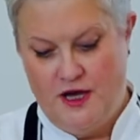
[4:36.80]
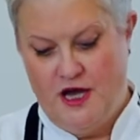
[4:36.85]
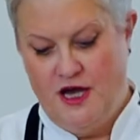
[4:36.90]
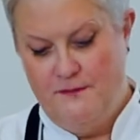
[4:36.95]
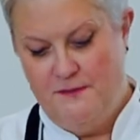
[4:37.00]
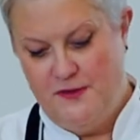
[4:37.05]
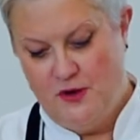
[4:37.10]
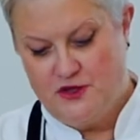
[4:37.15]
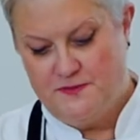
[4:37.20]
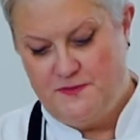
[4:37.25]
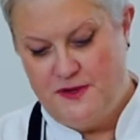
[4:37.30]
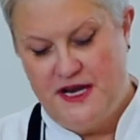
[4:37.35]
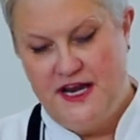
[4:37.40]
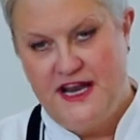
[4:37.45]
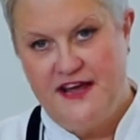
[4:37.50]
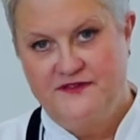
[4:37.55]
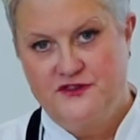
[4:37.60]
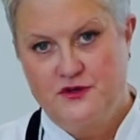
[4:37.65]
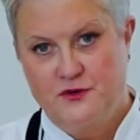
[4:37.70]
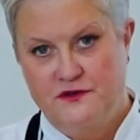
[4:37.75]
milk's been
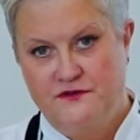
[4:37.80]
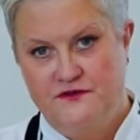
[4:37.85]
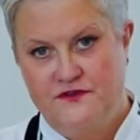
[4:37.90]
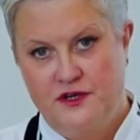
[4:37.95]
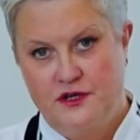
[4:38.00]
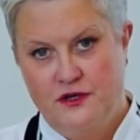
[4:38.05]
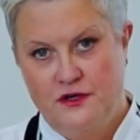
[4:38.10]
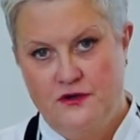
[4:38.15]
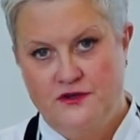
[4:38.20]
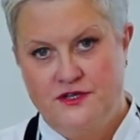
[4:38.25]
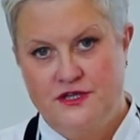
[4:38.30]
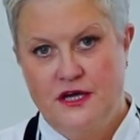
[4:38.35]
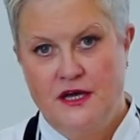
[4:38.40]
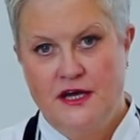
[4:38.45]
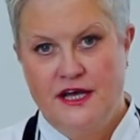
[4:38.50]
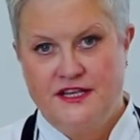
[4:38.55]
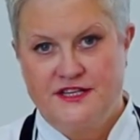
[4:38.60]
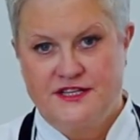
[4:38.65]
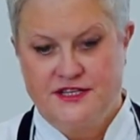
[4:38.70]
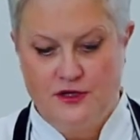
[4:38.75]
left to infuse.
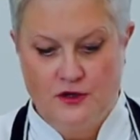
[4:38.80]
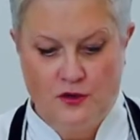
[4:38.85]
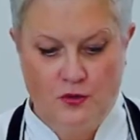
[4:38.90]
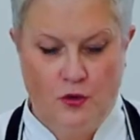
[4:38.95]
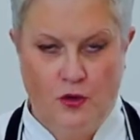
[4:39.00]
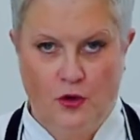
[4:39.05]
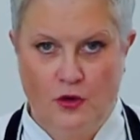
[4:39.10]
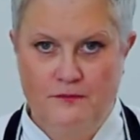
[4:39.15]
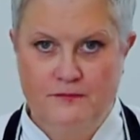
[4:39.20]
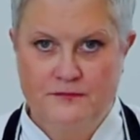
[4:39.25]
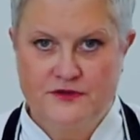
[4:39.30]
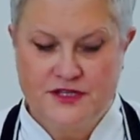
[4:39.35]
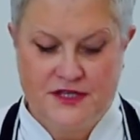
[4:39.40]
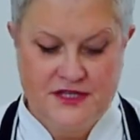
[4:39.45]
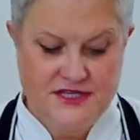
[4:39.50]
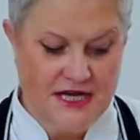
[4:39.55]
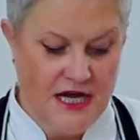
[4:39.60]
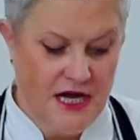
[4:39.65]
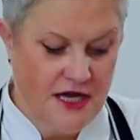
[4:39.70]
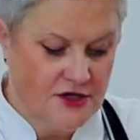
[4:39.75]
It's still warm to the
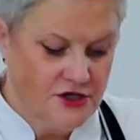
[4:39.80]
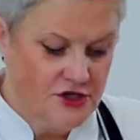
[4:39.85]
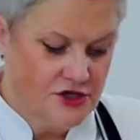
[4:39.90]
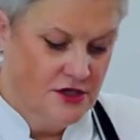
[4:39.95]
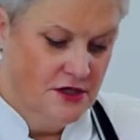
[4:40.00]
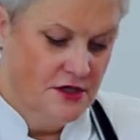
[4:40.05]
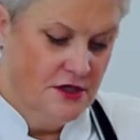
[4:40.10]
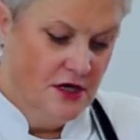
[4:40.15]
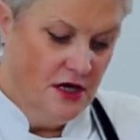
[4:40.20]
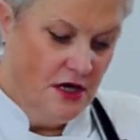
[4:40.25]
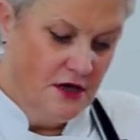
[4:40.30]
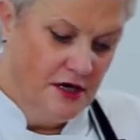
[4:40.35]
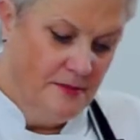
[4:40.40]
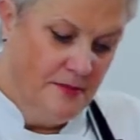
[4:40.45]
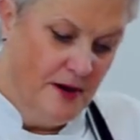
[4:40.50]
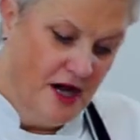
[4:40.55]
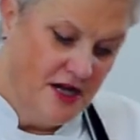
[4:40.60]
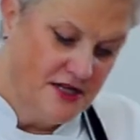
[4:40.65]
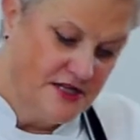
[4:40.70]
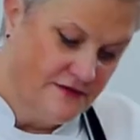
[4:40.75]
touch. I'm going to
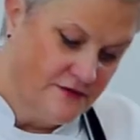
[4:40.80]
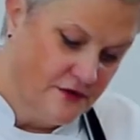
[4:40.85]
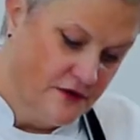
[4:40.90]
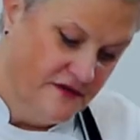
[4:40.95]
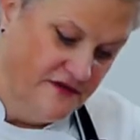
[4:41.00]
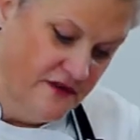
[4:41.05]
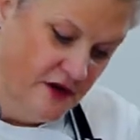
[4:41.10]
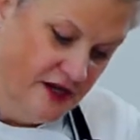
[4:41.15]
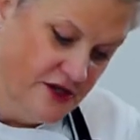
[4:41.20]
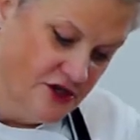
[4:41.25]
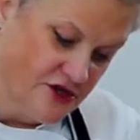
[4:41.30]
pass it through a fine